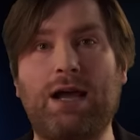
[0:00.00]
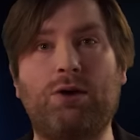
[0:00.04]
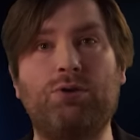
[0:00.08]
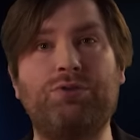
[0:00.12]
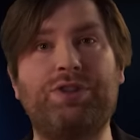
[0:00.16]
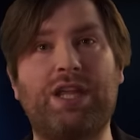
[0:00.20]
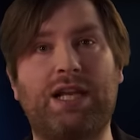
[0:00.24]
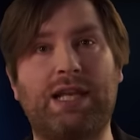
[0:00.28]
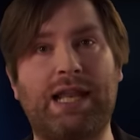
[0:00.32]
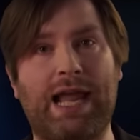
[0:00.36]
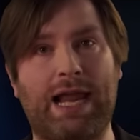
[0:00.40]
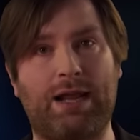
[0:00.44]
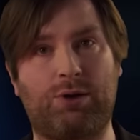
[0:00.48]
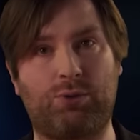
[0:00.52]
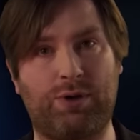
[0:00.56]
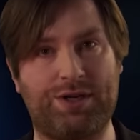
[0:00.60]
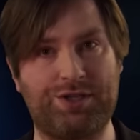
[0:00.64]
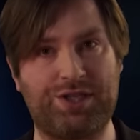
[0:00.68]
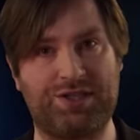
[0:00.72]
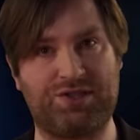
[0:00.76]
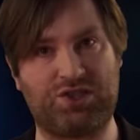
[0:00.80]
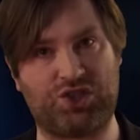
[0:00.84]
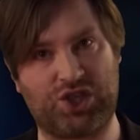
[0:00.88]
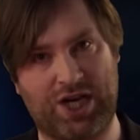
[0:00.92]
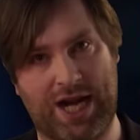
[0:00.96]
Now the
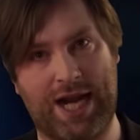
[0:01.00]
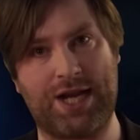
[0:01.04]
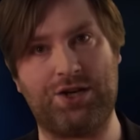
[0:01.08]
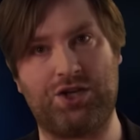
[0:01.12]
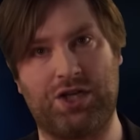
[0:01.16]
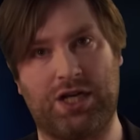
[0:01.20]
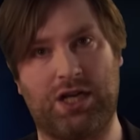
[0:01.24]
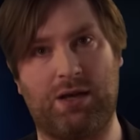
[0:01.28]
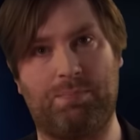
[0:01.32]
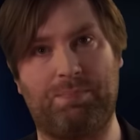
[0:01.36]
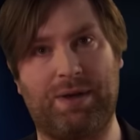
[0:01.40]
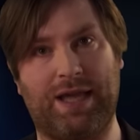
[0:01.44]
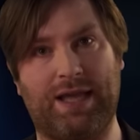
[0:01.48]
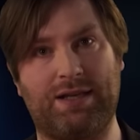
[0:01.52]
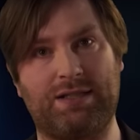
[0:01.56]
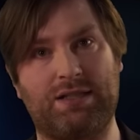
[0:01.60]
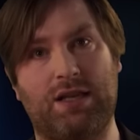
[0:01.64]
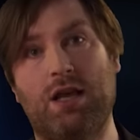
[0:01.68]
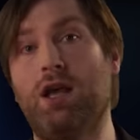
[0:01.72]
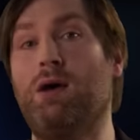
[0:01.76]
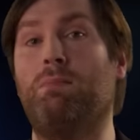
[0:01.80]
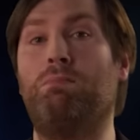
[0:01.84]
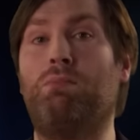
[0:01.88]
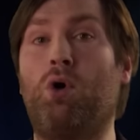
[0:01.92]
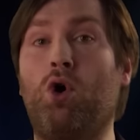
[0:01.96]
language is changing a
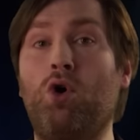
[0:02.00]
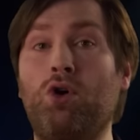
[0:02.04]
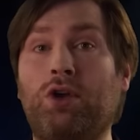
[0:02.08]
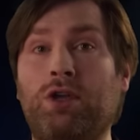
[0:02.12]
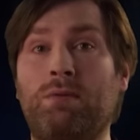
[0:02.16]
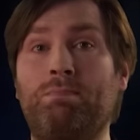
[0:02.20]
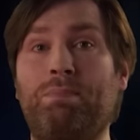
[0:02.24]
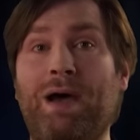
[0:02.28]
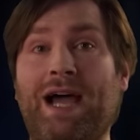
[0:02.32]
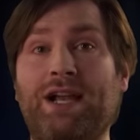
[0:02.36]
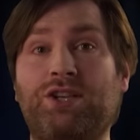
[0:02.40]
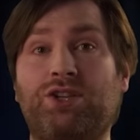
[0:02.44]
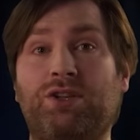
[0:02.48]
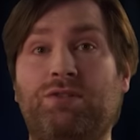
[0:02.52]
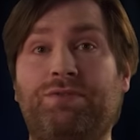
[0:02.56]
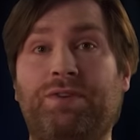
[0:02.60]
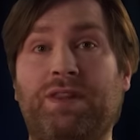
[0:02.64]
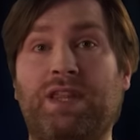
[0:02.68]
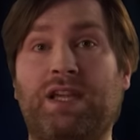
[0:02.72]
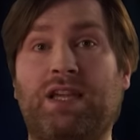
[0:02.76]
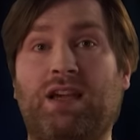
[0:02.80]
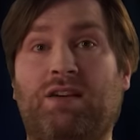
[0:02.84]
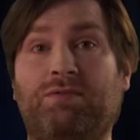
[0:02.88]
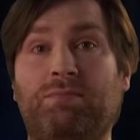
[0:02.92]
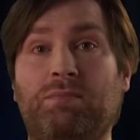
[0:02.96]
bit. More
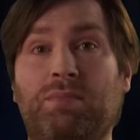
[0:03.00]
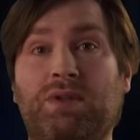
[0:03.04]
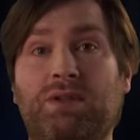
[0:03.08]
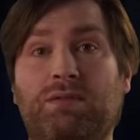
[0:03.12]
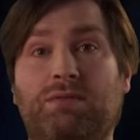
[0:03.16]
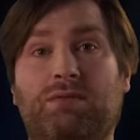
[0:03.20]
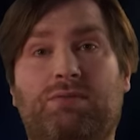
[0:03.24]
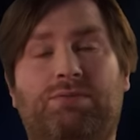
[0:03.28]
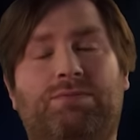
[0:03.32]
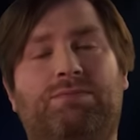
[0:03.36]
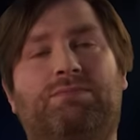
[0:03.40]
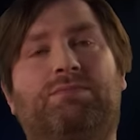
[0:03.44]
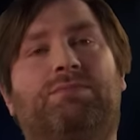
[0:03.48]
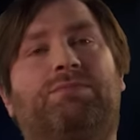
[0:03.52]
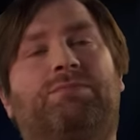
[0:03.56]
compassion for the government...